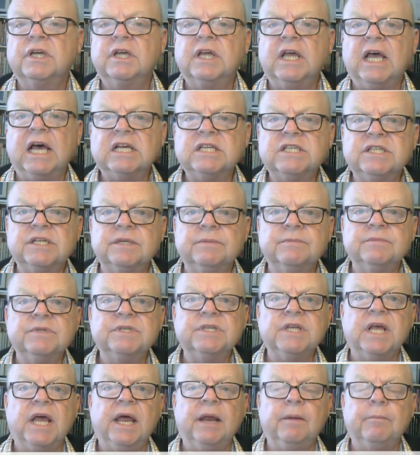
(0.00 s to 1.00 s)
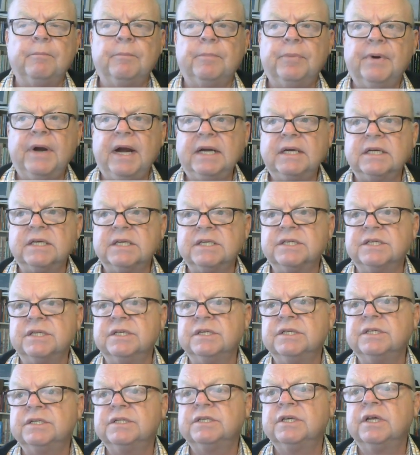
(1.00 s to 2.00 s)
customs and
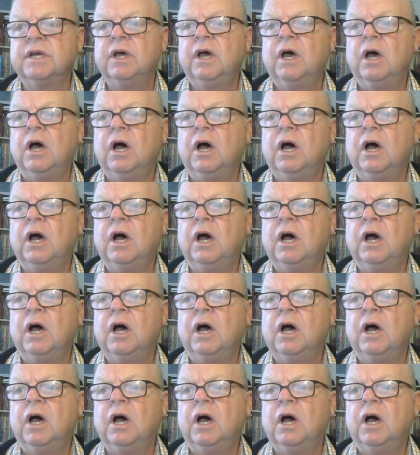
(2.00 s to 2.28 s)
practices